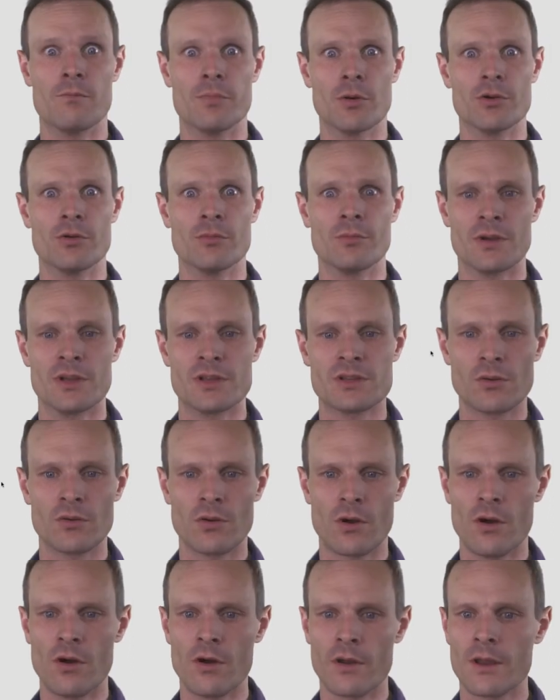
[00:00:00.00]
Boom, it's all
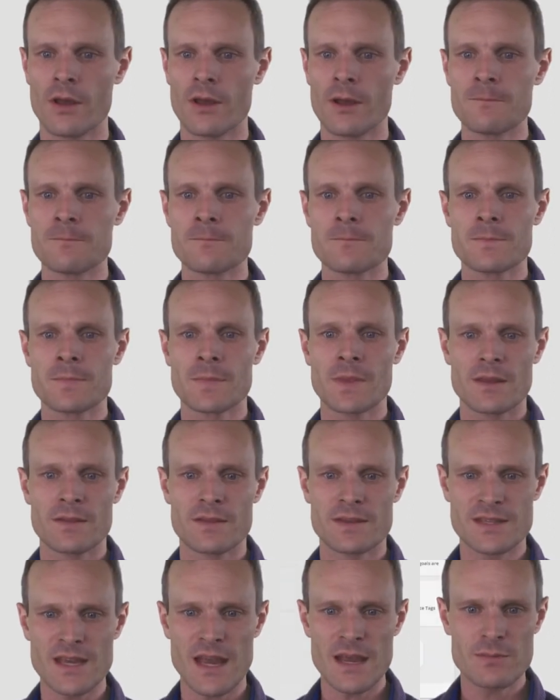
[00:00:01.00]
gone.
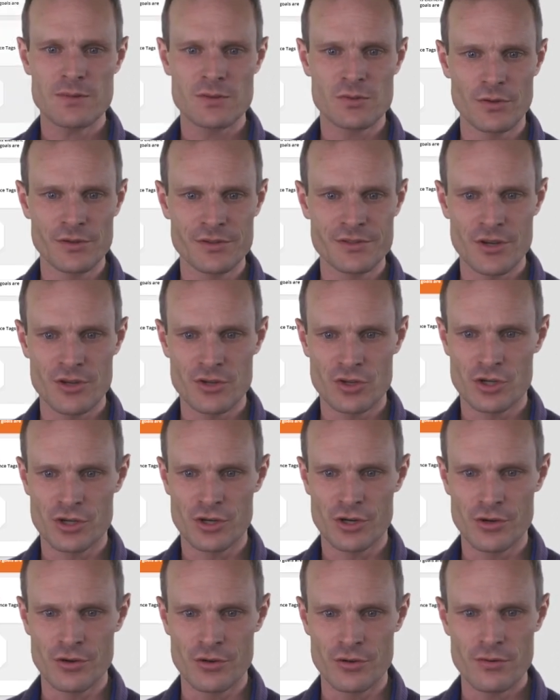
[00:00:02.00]
The same is also
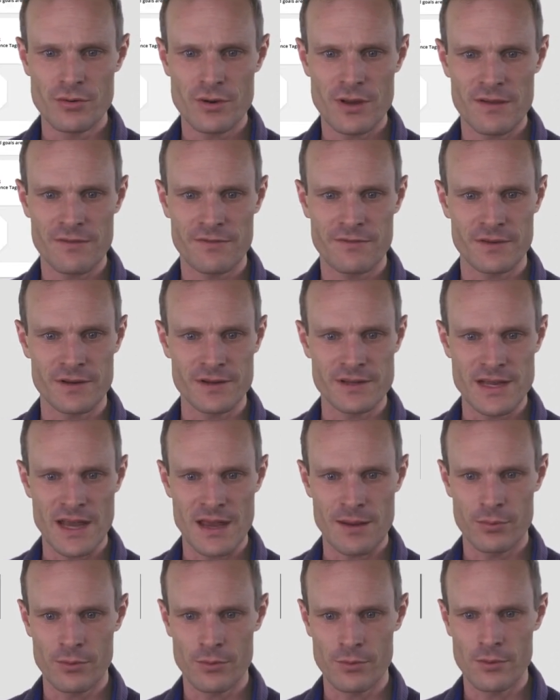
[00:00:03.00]
true if, for
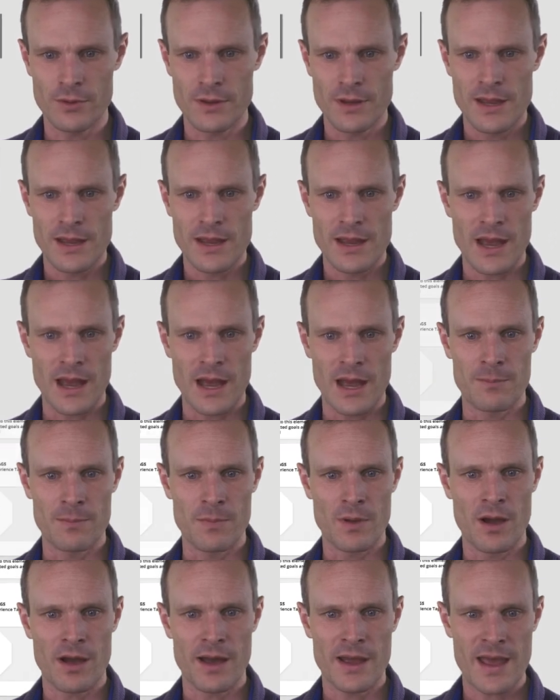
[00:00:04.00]
example,
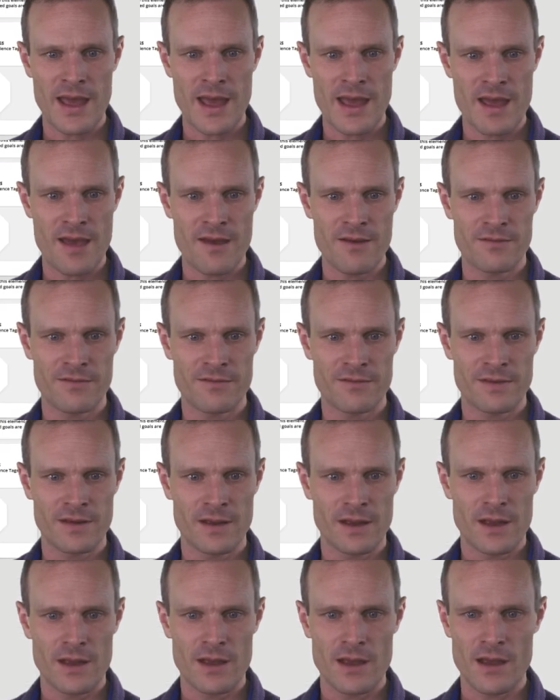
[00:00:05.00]
I have
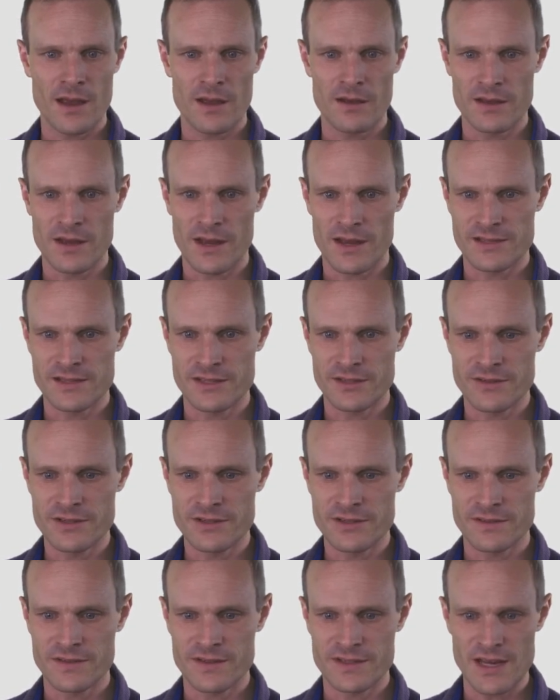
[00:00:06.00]
a
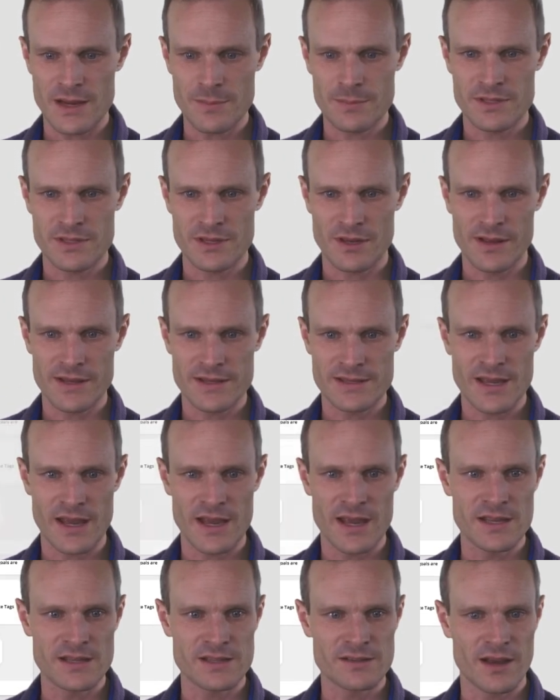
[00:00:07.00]
series of steps. So let's
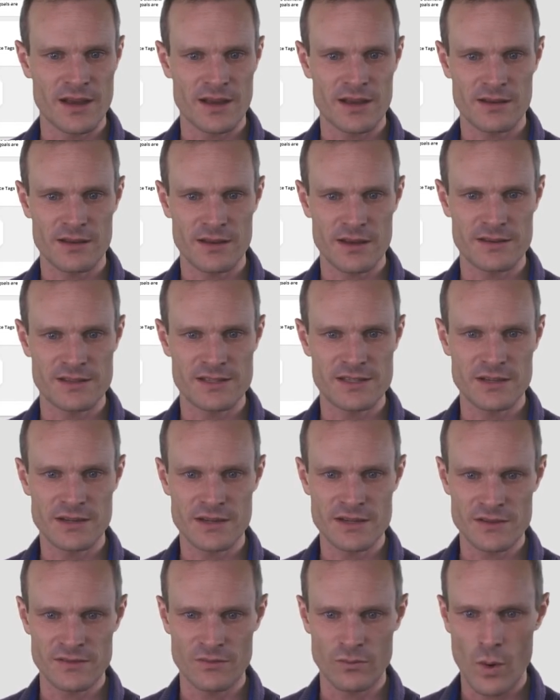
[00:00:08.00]
say it's like a
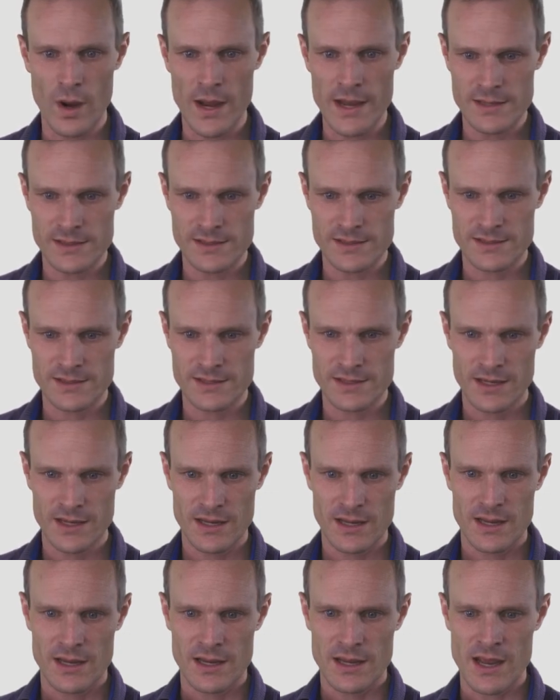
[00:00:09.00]
series of waits
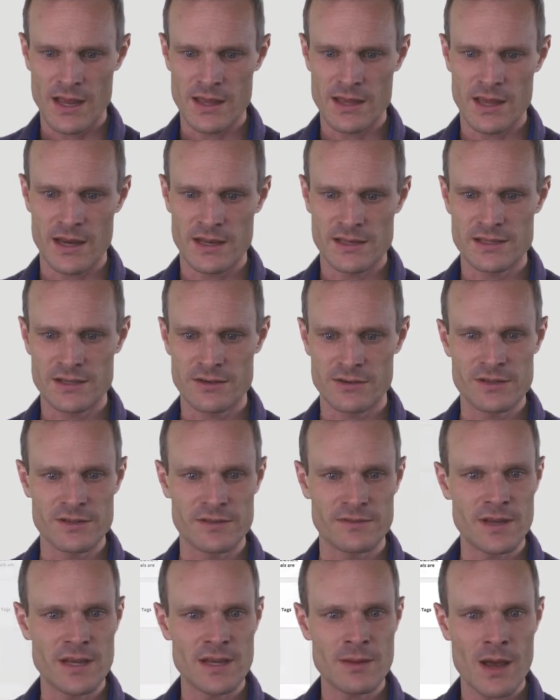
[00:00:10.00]
and then a series
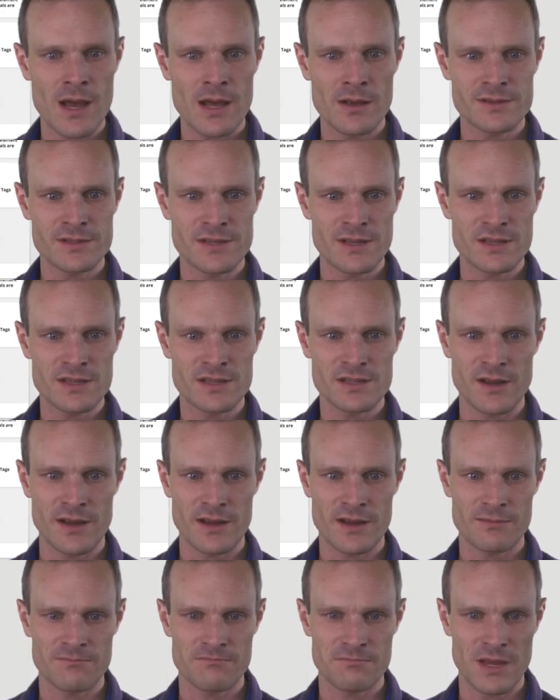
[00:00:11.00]
of emails. So this is
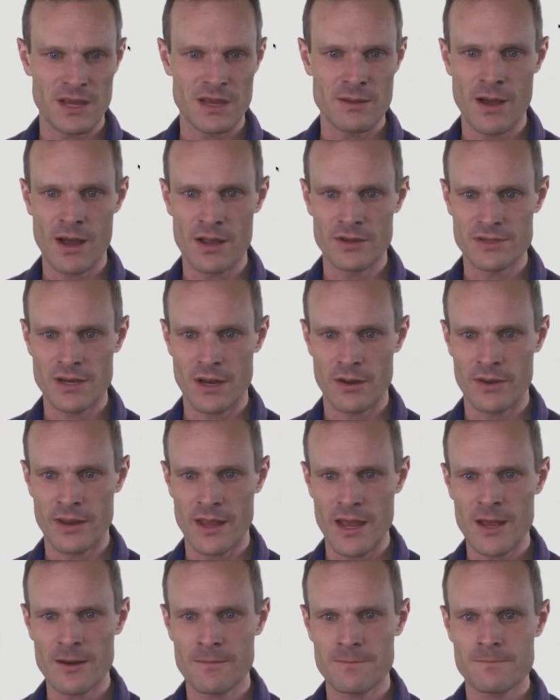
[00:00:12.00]
like emails going
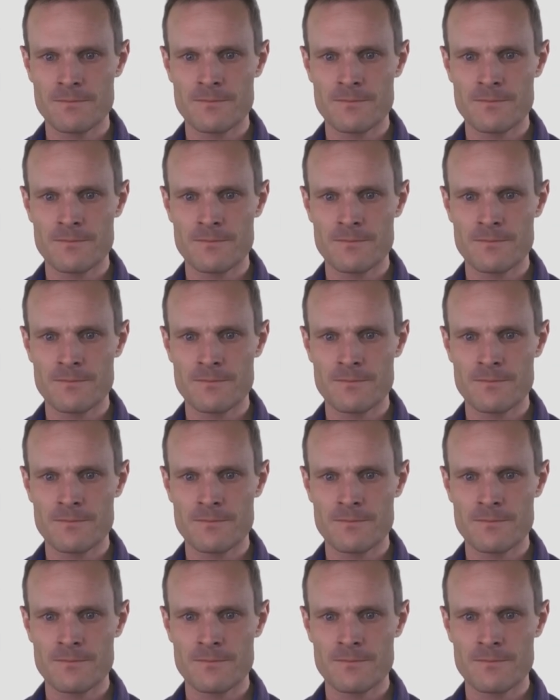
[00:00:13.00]
out.